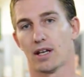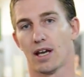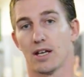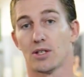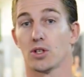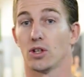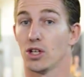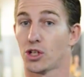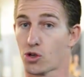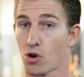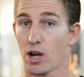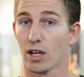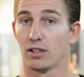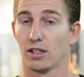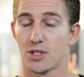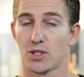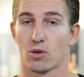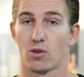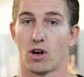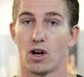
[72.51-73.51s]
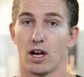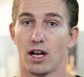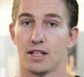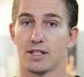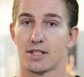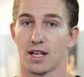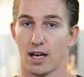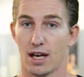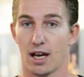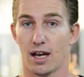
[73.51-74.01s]
Okay, so your
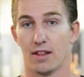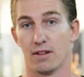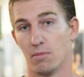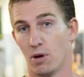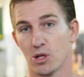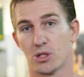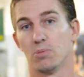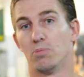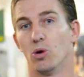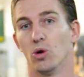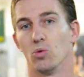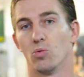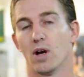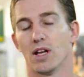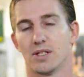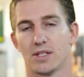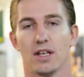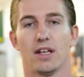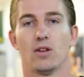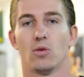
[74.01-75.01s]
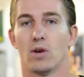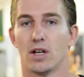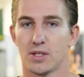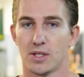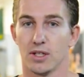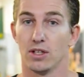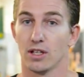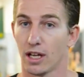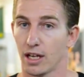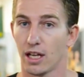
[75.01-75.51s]
triglycerides are the most important ones. They're the ones
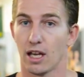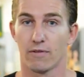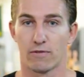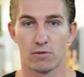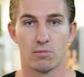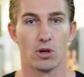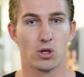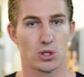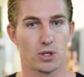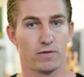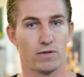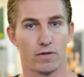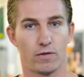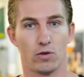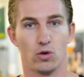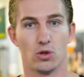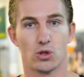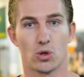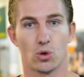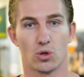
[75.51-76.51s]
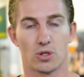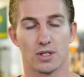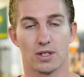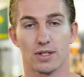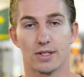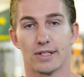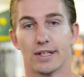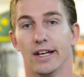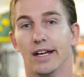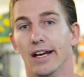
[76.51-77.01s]
that you're going to get from most of your food
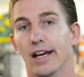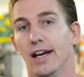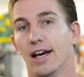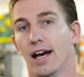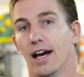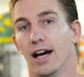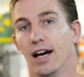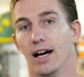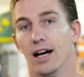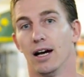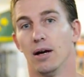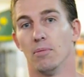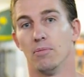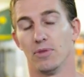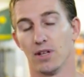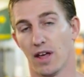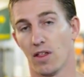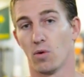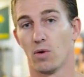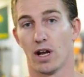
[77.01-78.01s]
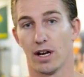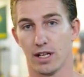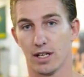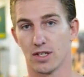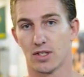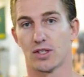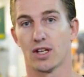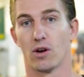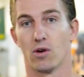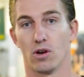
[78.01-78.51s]
sources. The other one are your
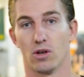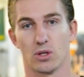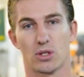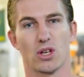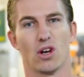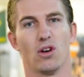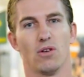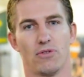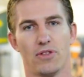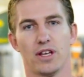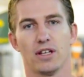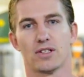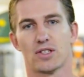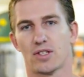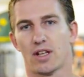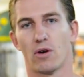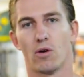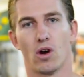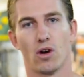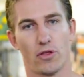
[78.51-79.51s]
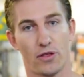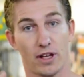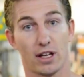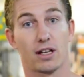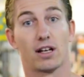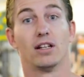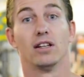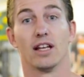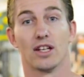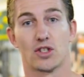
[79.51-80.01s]
sterols, so think sterol, think
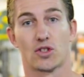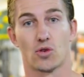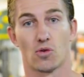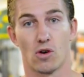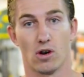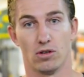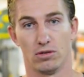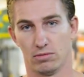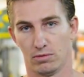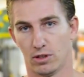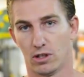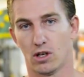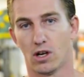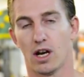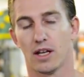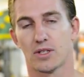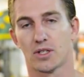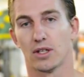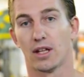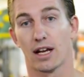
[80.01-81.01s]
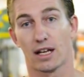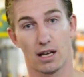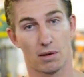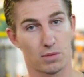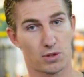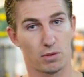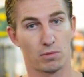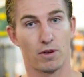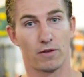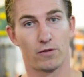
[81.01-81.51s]
cholesterol, alright? So that
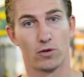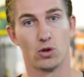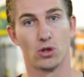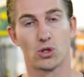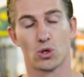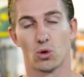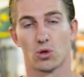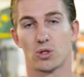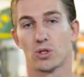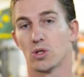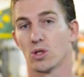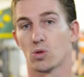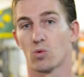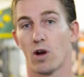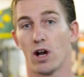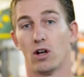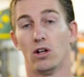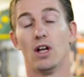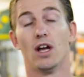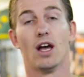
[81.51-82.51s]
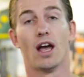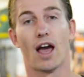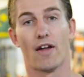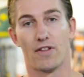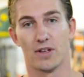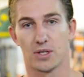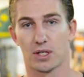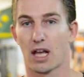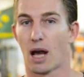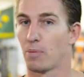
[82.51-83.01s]
comes from your food sources as well, and
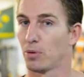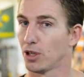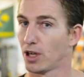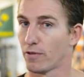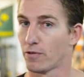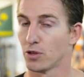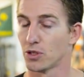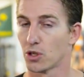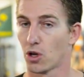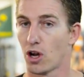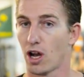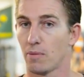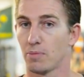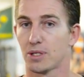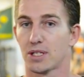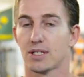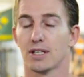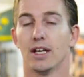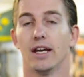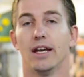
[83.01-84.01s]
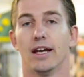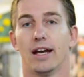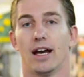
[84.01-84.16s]
there's a couple of different types.